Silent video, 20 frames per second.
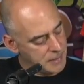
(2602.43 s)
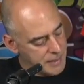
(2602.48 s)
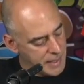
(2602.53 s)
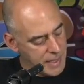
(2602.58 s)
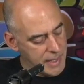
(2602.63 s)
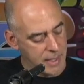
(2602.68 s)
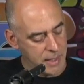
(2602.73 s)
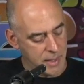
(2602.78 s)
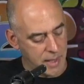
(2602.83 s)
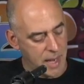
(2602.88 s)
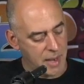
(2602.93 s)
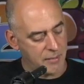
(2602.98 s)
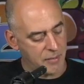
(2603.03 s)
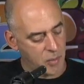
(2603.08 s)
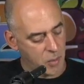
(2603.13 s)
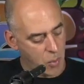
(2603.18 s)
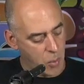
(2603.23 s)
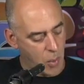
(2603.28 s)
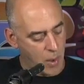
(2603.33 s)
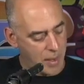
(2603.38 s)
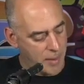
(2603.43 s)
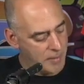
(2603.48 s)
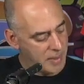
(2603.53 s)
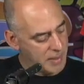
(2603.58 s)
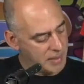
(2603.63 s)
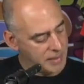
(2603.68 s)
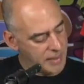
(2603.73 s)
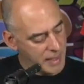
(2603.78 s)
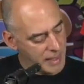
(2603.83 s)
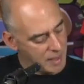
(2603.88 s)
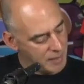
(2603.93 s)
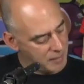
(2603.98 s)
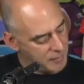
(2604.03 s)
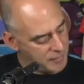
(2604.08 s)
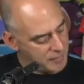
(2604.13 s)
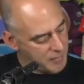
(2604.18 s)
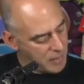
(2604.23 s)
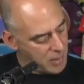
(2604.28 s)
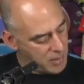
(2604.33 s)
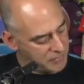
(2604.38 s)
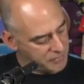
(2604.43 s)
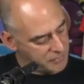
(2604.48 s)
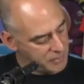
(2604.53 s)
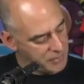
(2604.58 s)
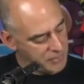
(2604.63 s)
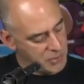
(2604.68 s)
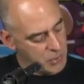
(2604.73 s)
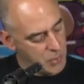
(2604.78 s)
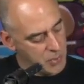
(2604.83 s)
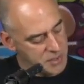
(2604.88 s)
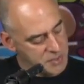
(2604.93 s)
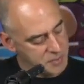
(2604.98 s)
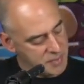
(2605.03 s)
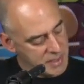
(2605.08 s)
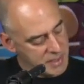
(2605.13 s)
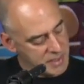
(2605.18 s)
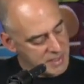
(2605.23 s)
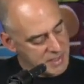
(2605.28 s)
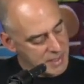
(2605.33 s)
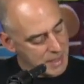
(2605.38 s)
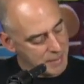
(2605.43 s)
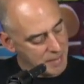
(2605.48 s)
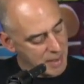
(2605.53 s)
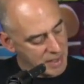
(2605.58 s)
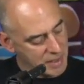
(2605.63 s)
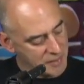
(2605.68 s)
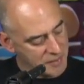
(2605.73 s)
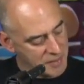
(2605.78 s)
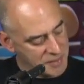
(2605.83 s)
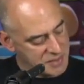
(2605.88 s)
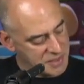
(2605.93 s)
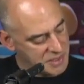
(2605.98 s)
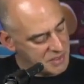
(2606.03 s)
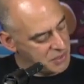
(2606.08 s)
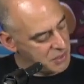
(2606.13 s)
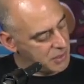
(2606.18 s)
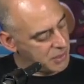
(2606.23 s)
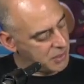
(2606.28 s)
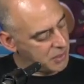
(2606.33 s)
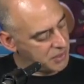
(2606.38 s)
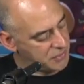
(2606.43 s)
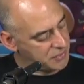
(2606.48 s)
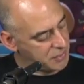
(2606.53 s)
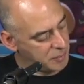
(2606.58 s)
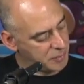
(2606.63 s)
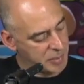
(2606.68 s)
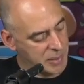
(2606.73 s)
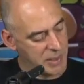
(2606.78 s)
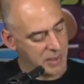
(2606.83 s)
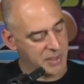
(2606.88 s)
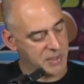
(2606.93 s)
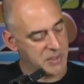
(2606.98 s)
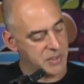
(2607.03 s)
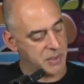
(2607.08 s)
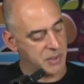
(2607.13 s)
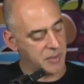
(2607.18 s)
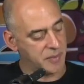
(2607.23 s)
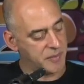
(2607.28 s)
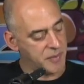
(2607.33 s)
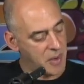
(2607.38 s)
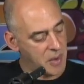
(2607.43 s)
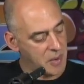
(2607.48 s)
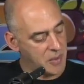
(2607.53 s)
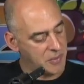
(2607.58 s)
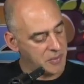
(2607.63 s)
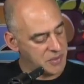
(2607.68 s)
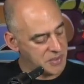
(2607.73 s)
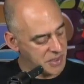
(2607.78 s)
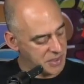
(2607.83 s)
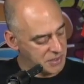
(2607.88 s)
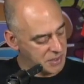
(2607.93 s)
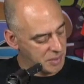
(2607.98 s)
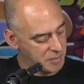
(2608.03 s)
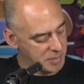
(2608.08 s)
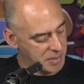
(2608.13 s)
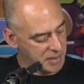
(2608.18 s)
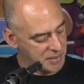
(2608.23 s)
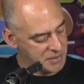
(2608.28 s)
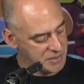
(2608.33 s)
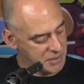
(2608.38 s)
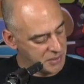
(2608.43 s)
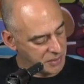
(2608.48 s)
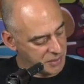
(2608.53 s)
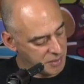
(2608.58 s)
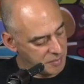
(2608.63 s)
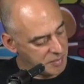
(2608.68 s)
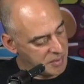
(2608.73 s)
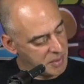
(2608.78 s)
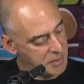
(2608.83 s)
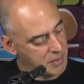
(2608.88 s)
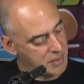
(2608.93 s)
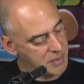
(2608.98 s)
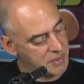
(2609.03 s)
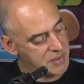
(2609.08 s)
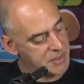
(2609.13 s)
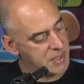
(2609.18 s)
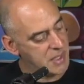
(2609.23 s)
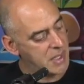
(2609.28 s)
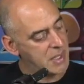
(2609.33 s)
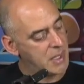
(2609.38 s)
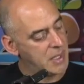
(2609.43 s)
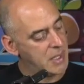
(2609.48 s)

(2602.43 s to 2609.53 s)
They have quite a bit. They have also USB type microphones that you can also plug into your phones, that you can plug into your computers.